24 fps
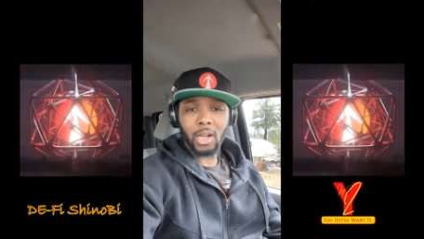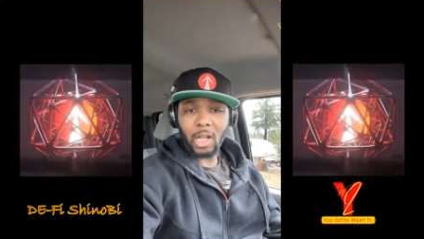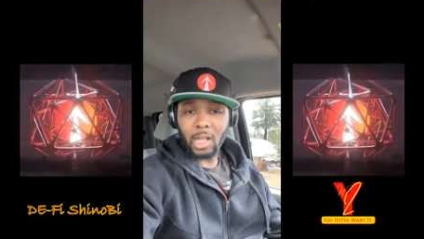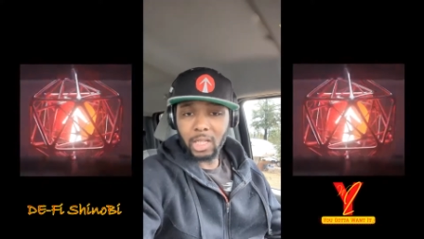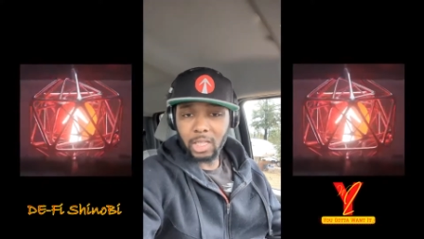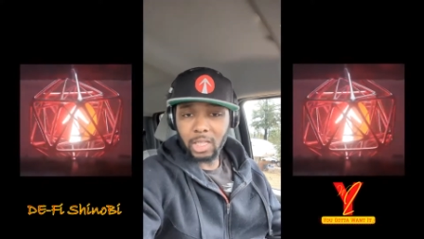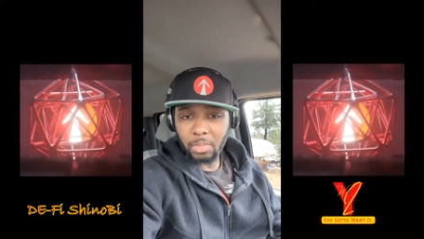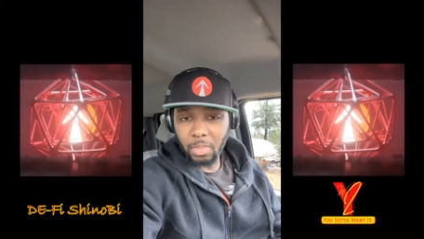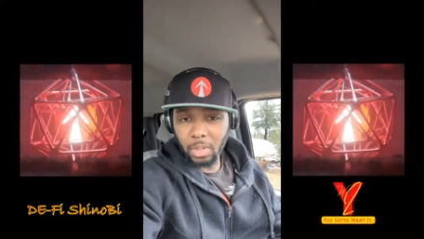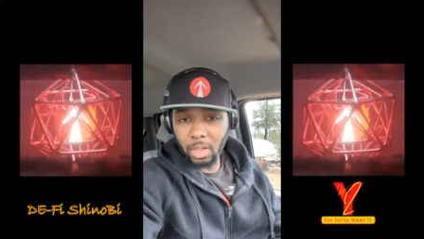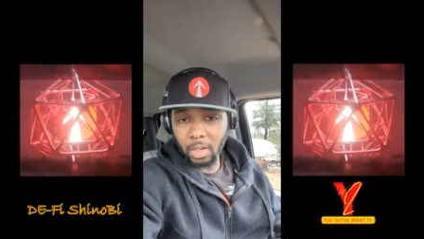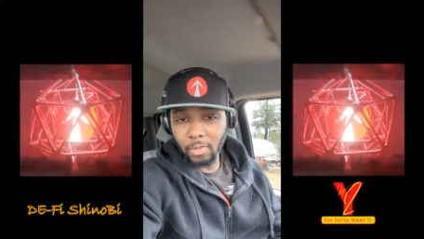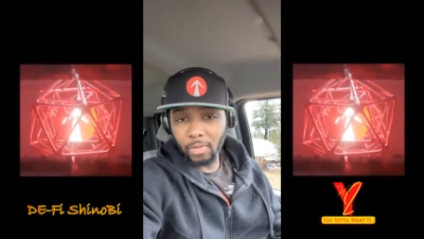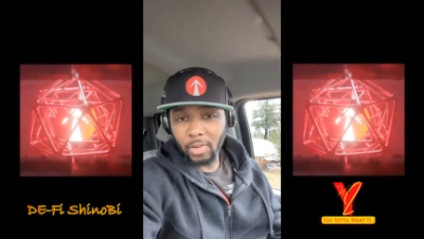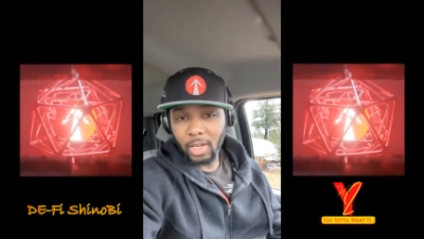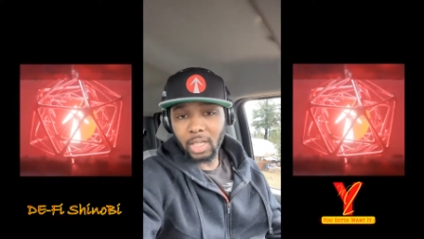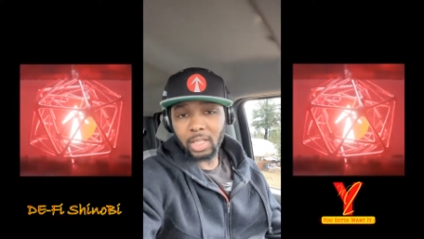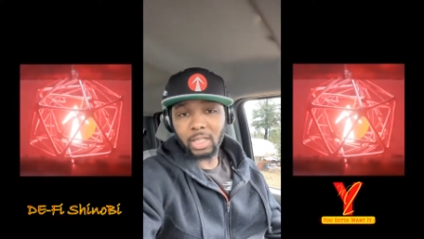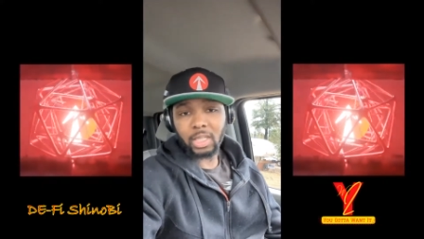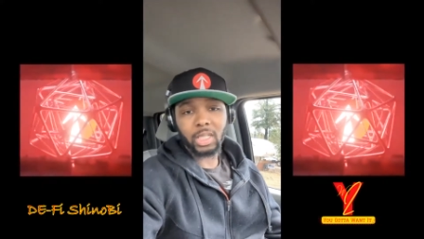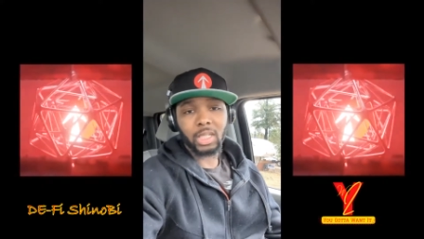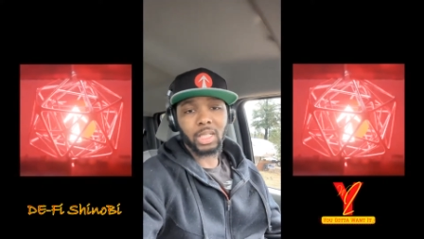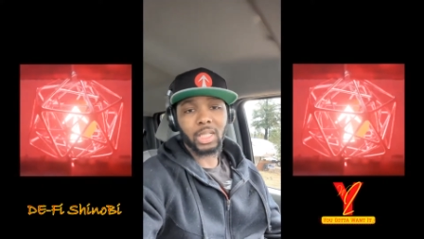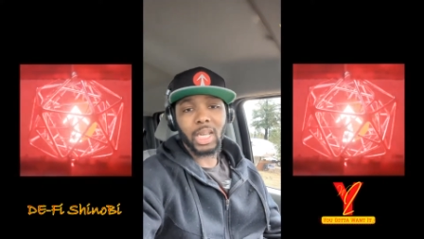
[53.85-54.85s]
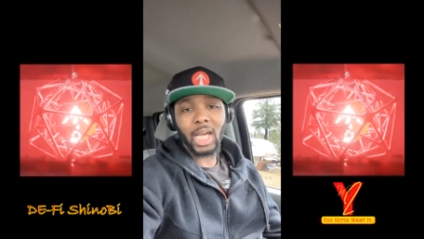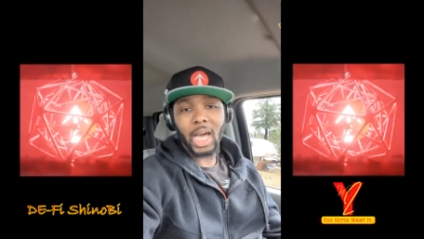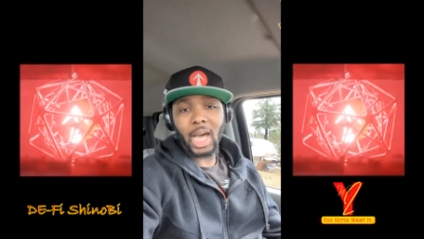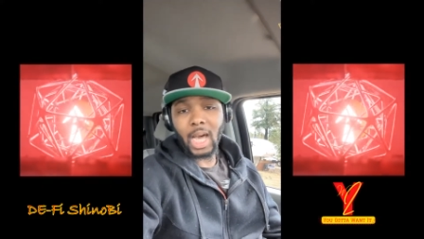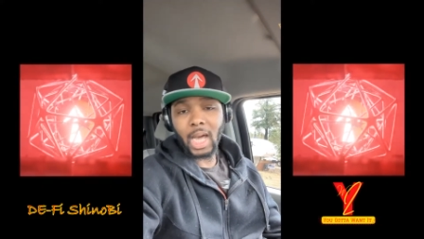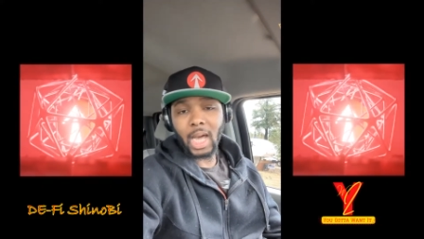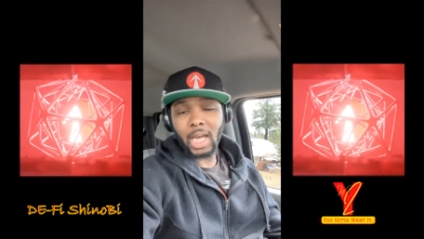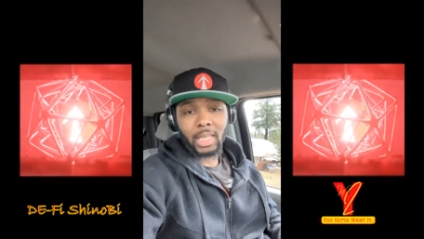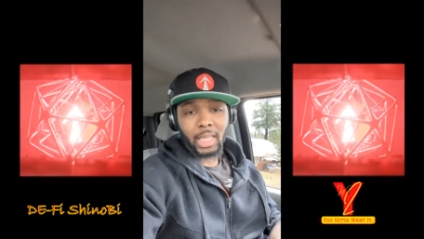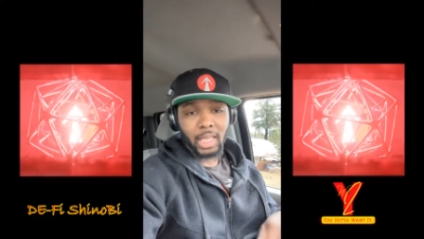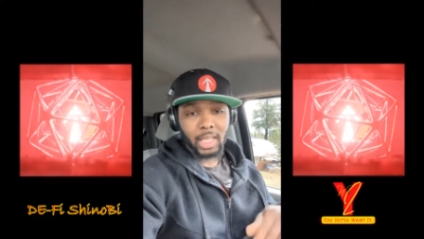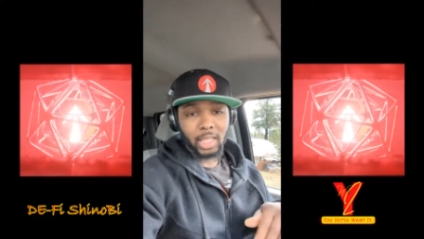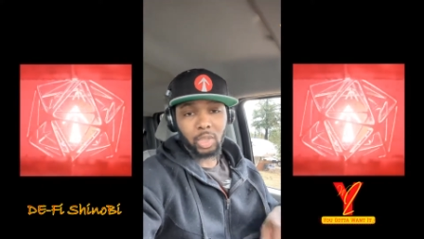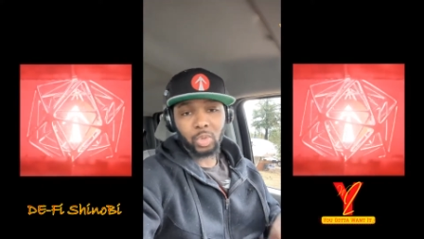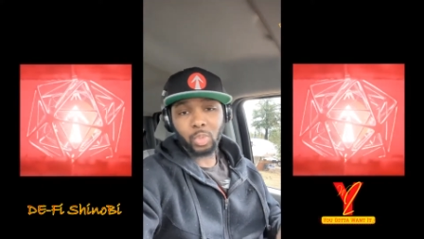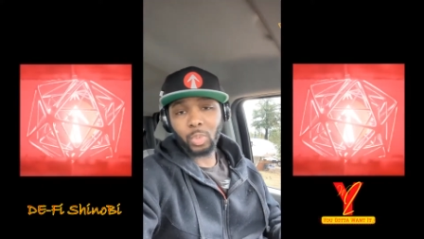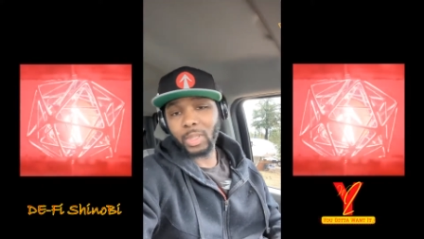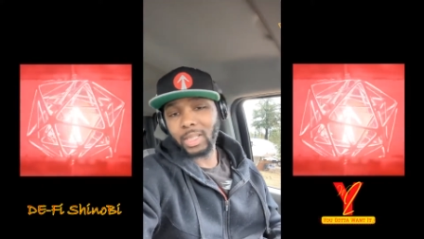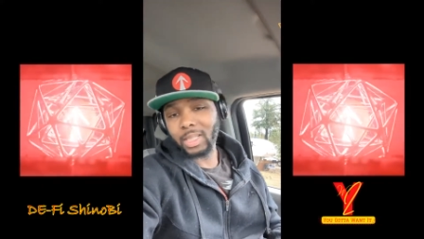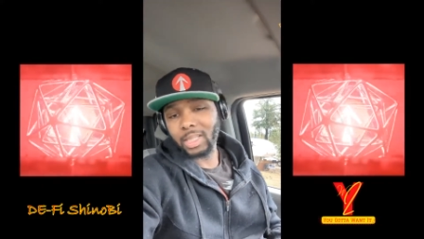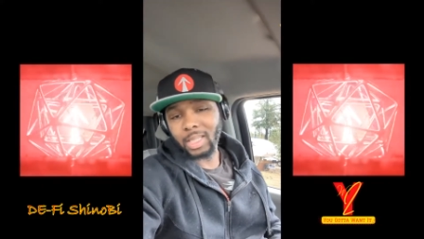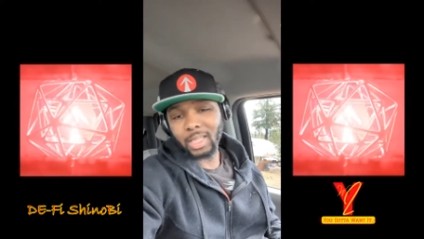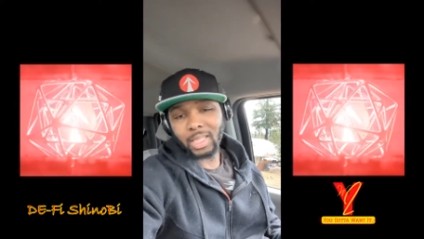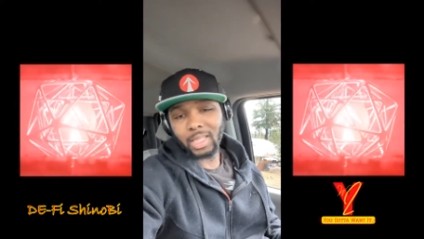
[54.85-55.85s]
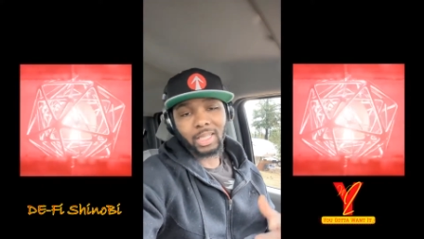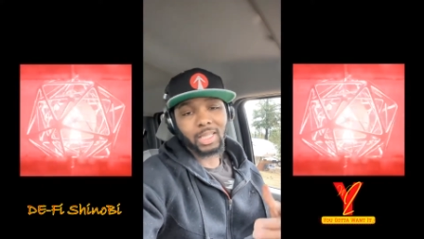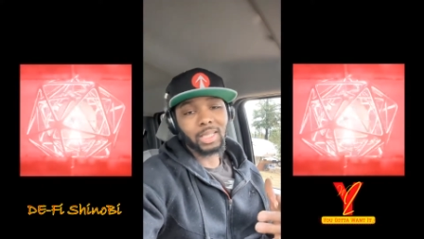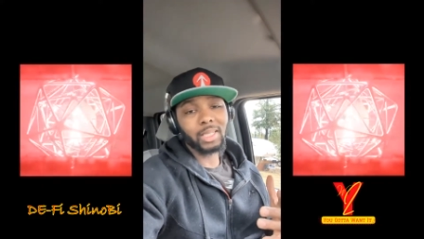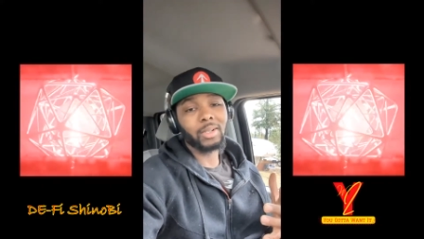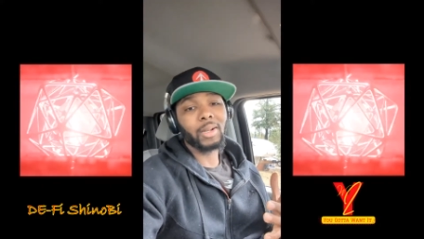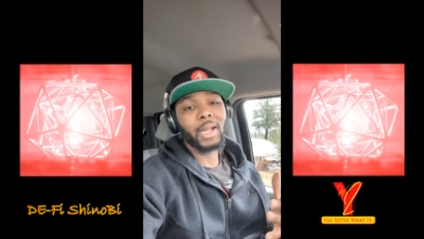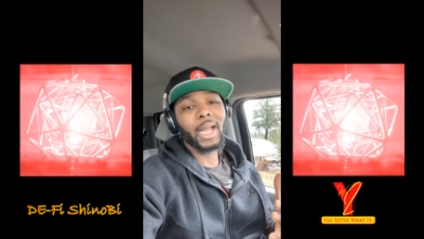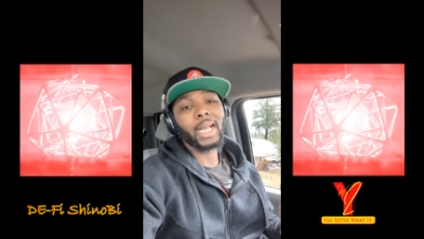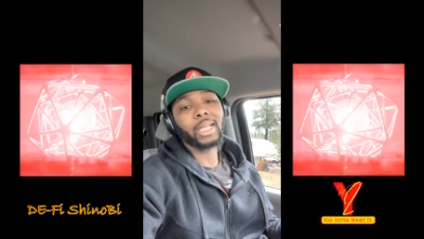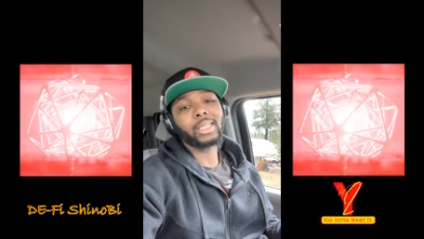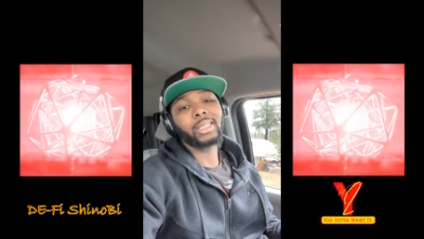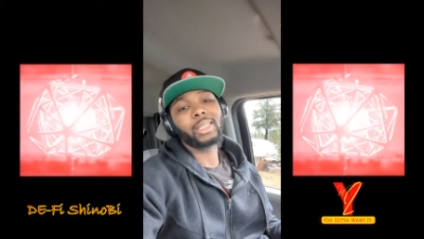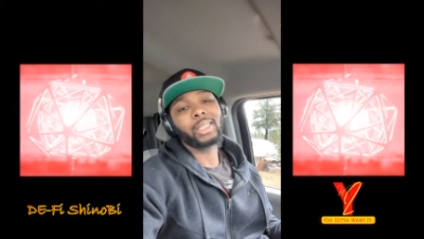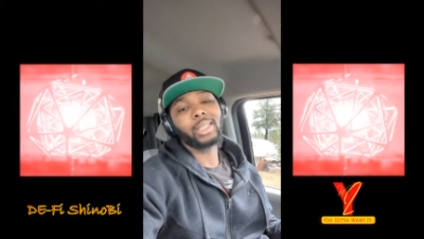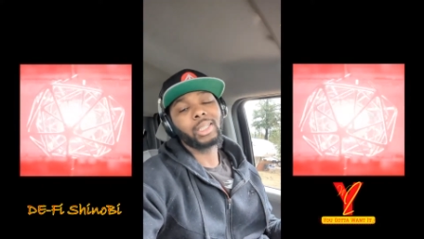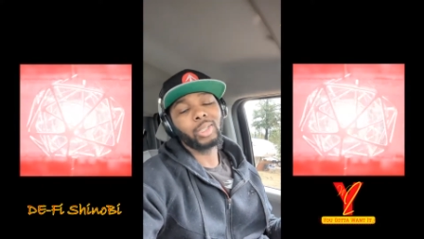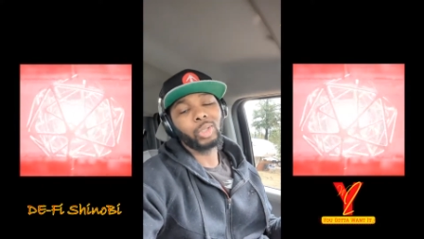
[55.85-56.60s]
all this motivation. Nah, they switched it because they're actually a